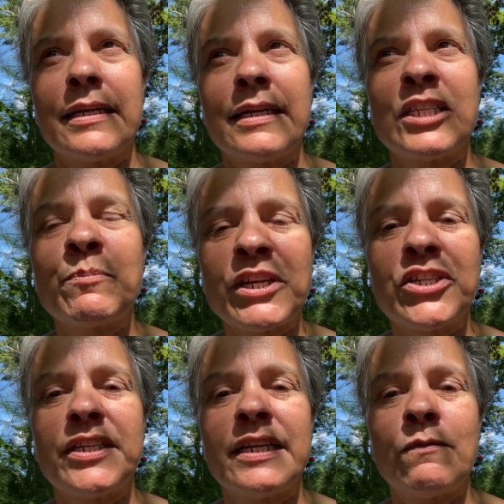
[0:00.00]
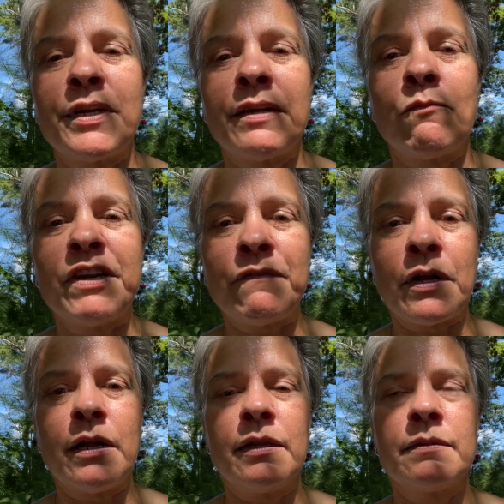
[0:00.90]
especially when we've
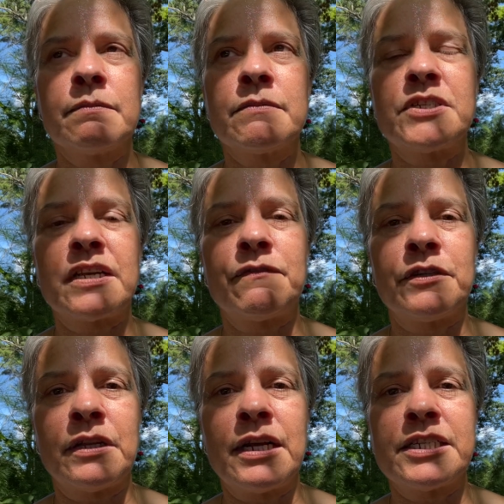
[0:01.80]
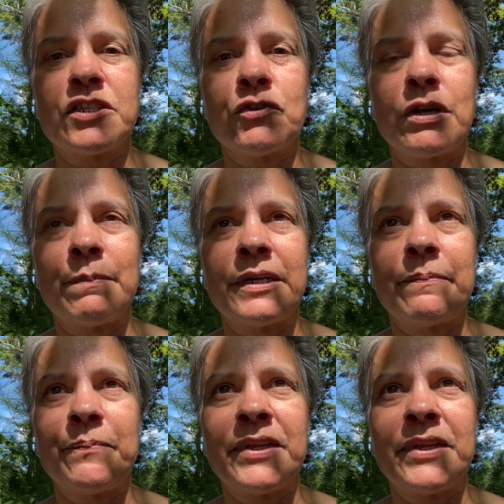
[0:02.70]
all suffered loss and trauma,